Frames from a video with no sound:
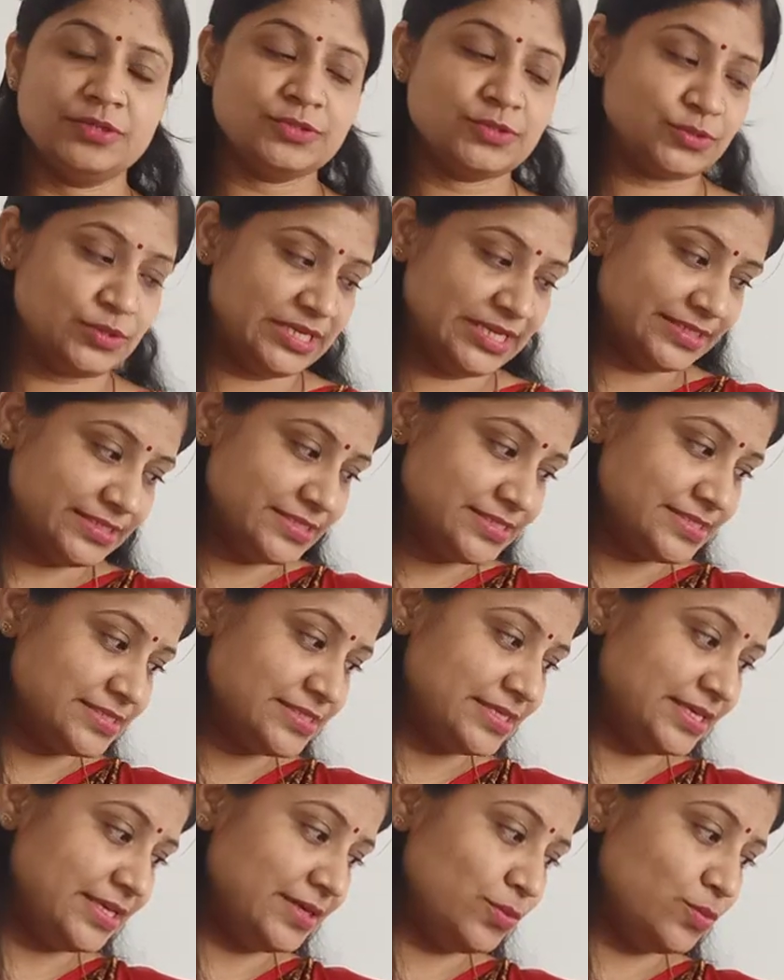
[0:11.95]
So let us
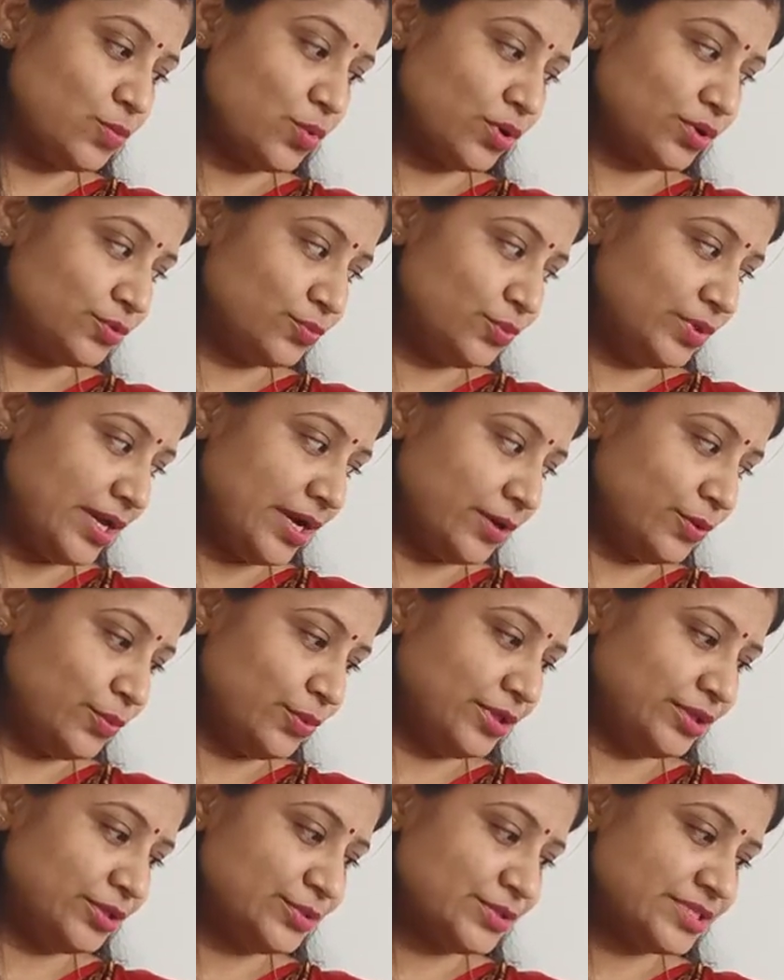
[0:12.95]
see what we are
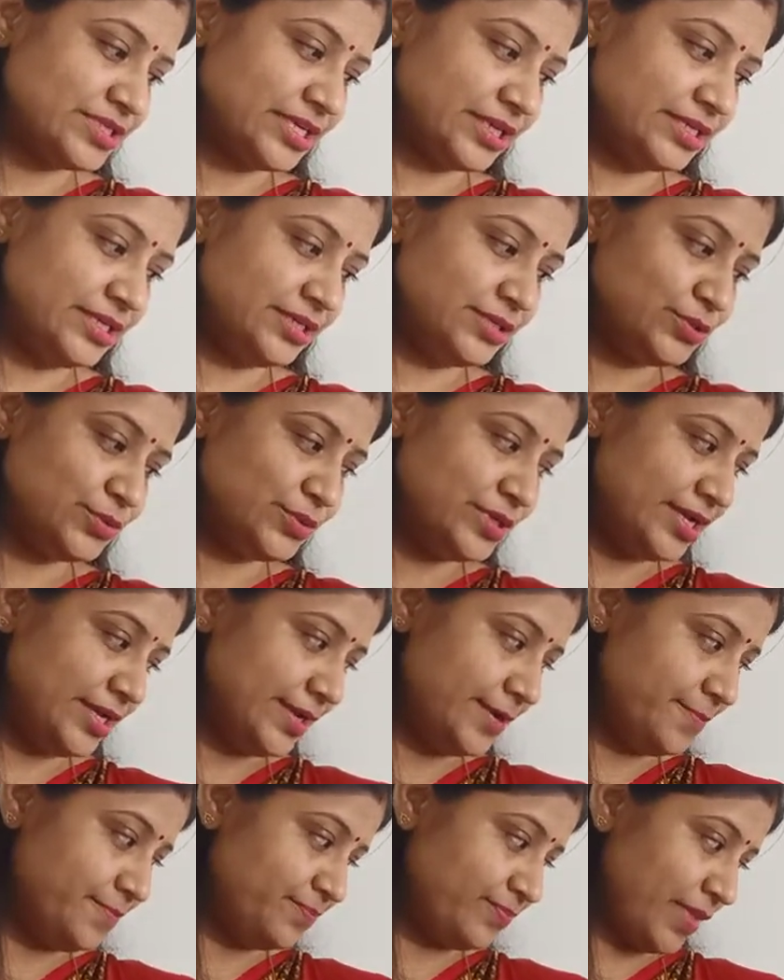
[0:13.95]
going to study
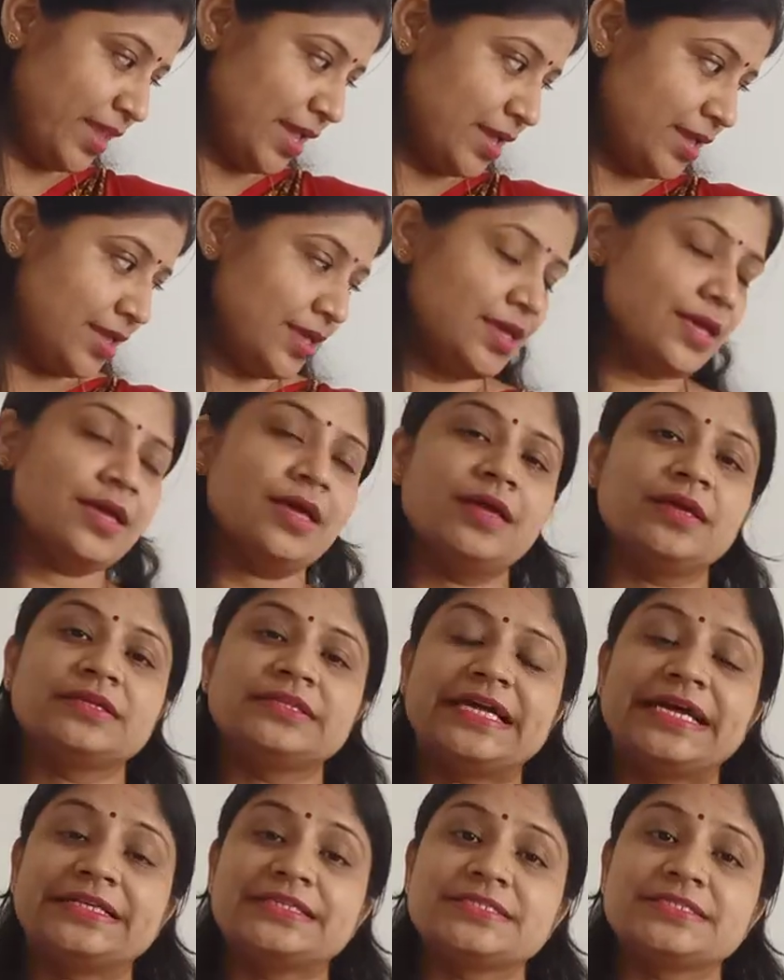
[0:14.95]
today, that